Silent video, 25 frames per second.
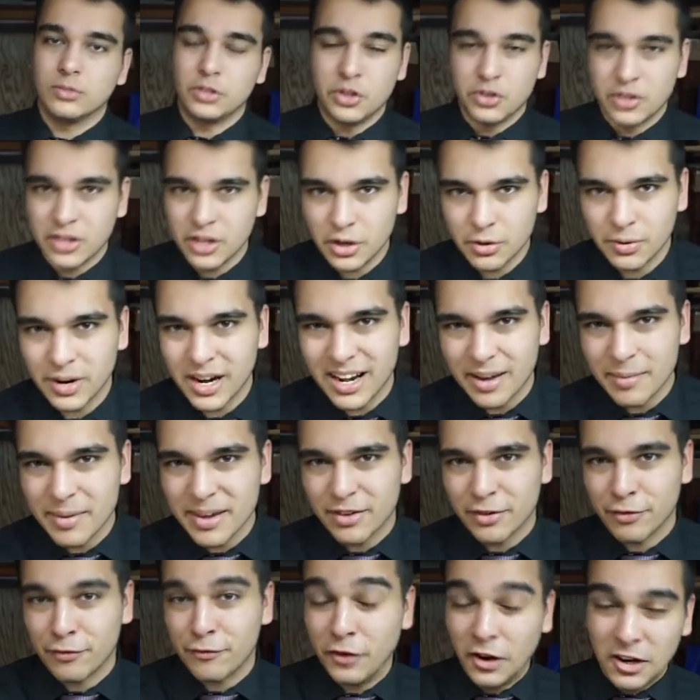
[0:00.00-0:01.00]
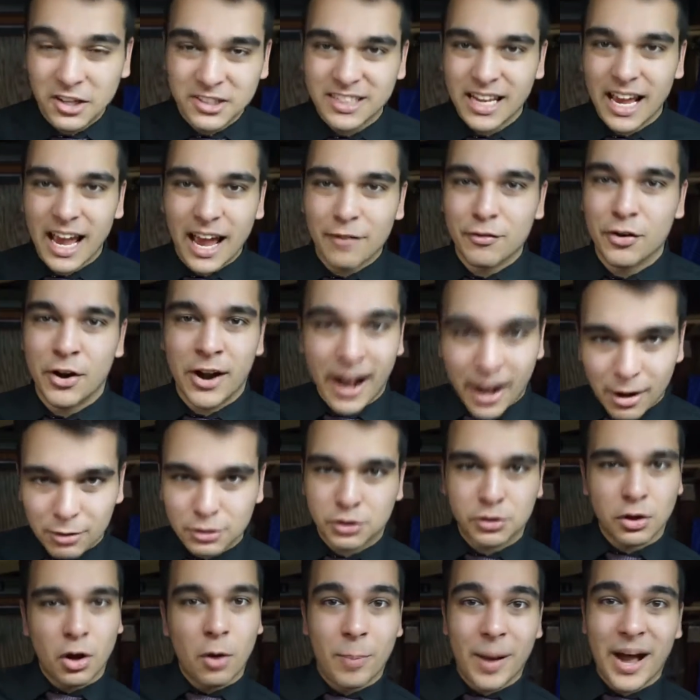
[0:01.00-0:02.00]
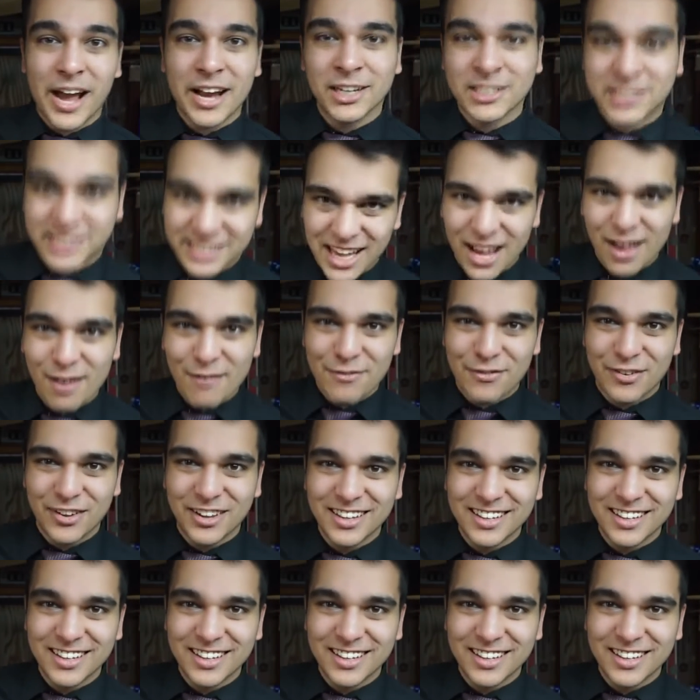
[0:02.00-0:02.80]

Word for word: do you think you're ready to make your first ever outro by yourself?